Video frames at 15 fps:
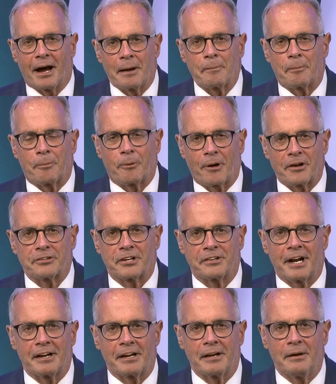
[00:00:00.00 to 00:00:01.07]

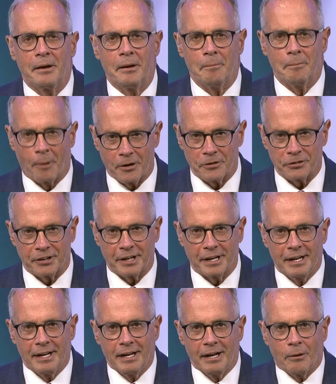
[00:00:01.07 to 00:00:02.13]
unprecedented margin.
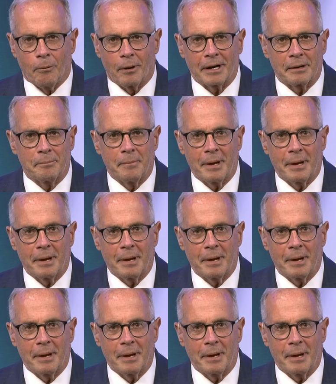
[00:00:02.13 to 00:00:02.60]
While it